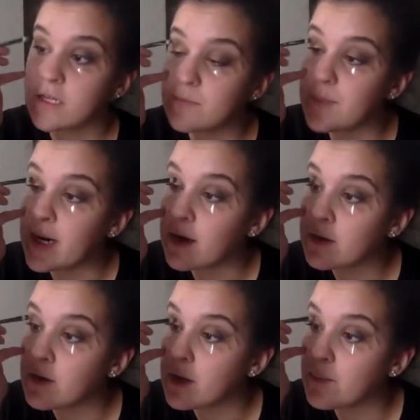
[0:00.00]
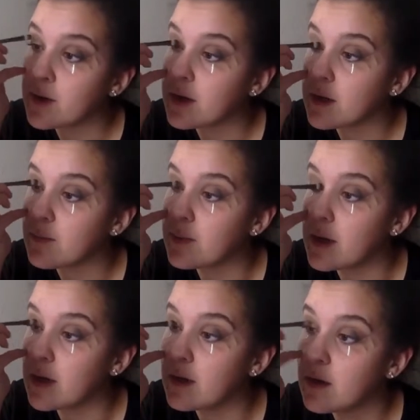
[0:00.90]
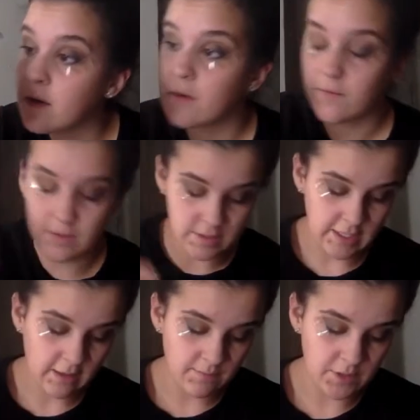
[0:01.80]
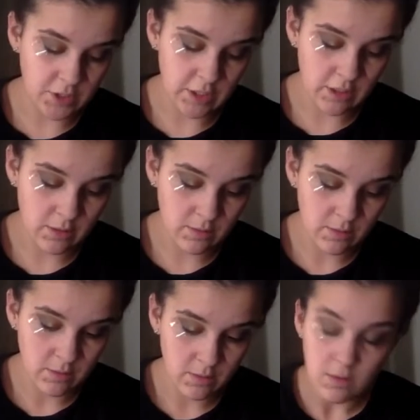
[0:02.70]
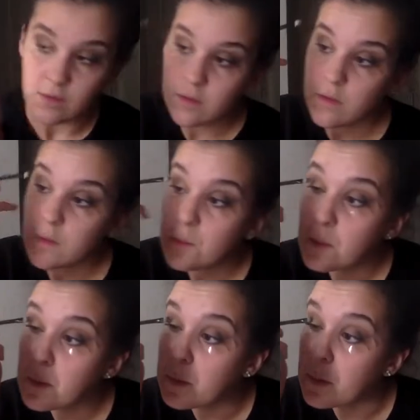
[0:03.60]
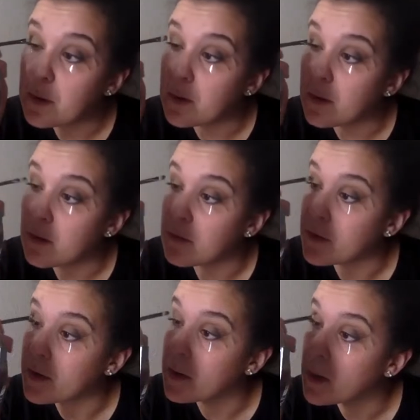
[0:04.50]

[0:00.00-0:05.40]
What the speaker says: that's bare you could put it in, but for the sake of the show, put it all over.